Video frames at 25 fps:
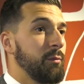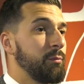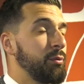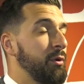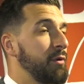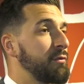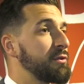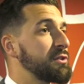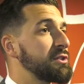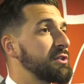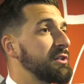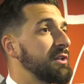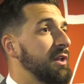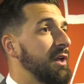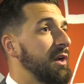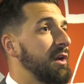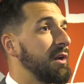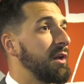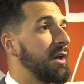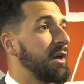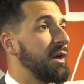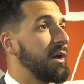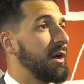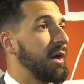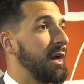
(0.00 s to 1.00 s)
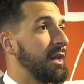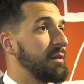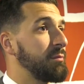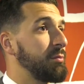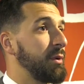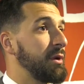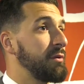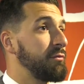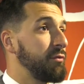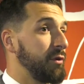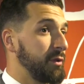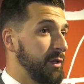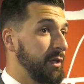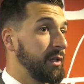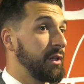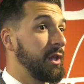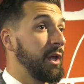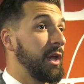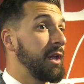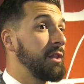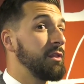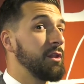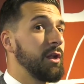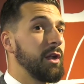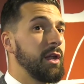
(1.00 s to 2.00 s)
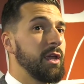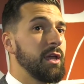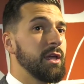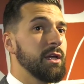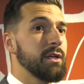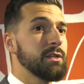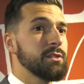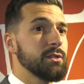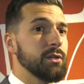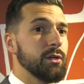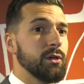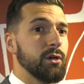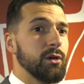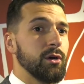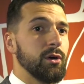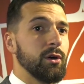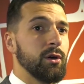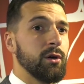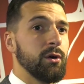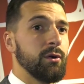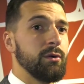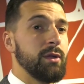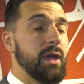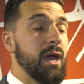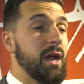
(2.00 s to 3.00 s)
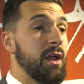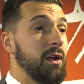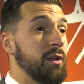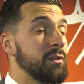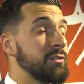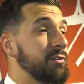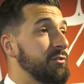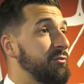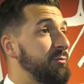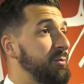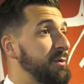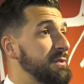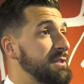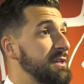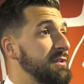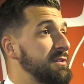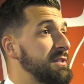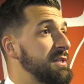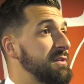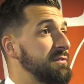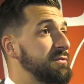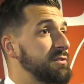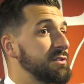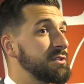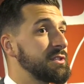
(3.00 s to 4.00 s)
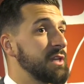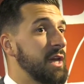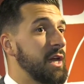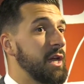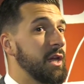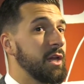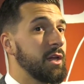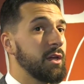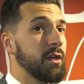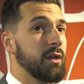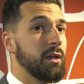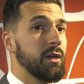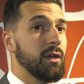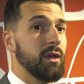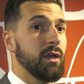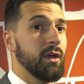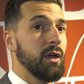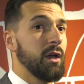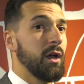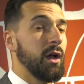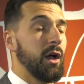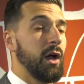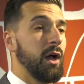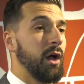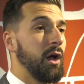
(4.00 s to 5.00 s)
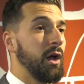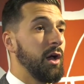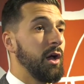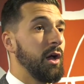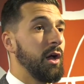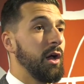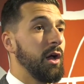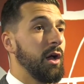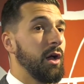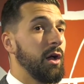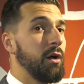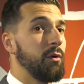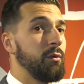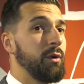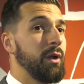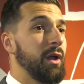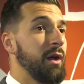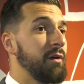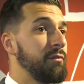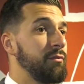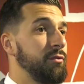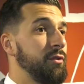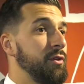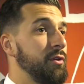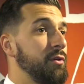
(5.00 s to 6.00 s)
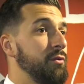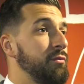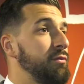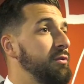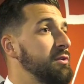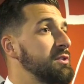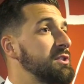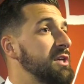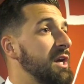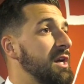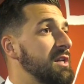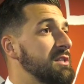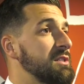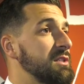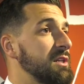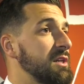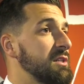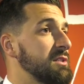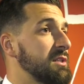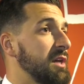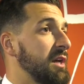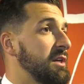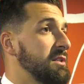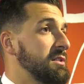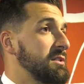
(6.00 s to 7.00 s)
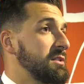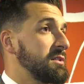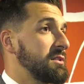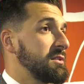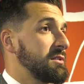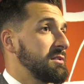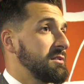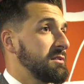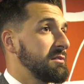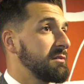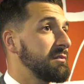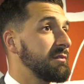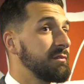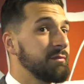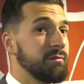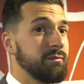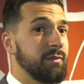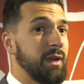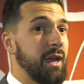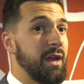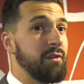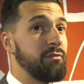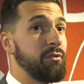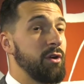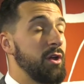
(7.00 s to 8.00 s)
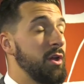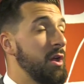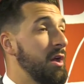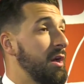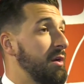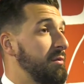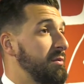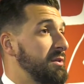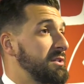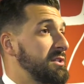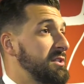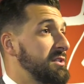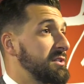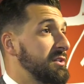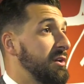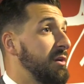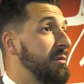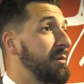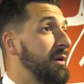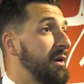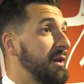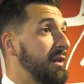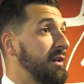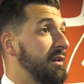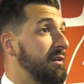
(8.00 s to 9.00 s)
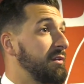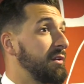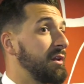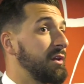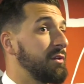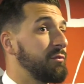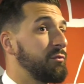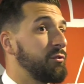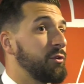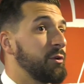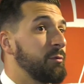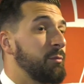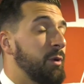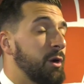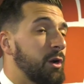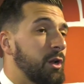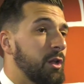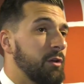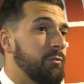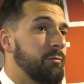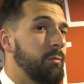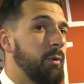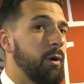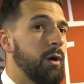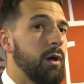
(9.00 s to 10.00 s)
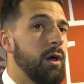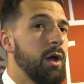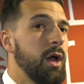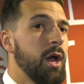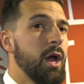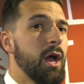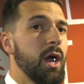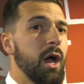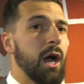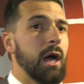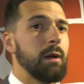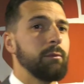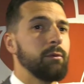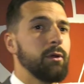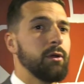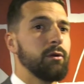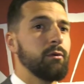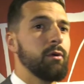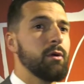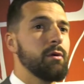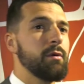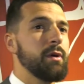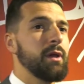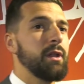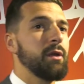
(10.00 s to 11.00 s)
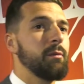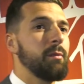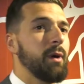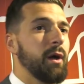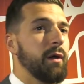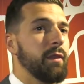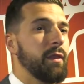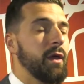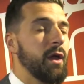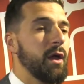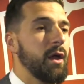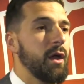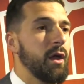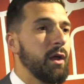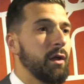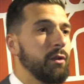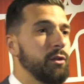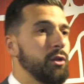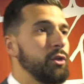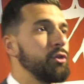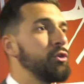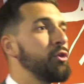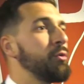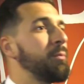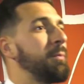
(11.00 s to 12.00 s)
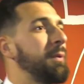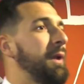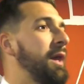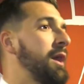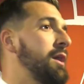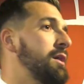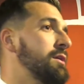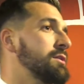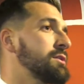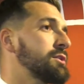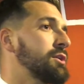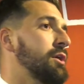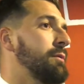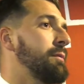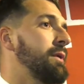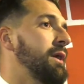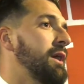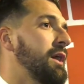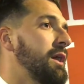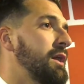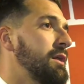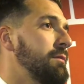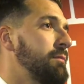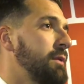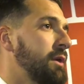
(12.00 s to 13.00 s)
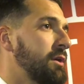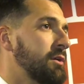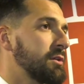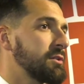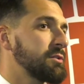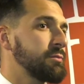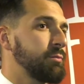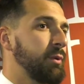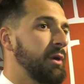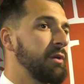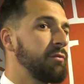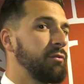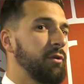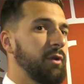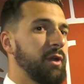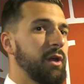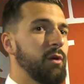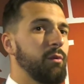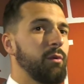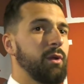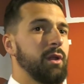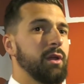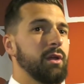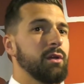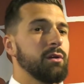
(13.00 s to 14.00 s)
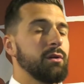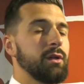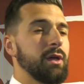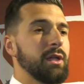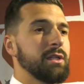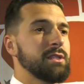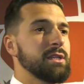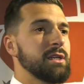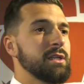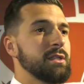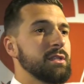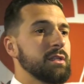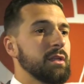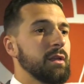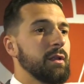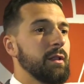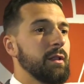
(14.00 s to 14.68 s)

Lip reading: professional at Brentford in the league. So yeah, lots of positives to take. We'll have few changes as every year, which is normal in a football club. But I'm not worried about the new players coming in, because Brentford are really good at it.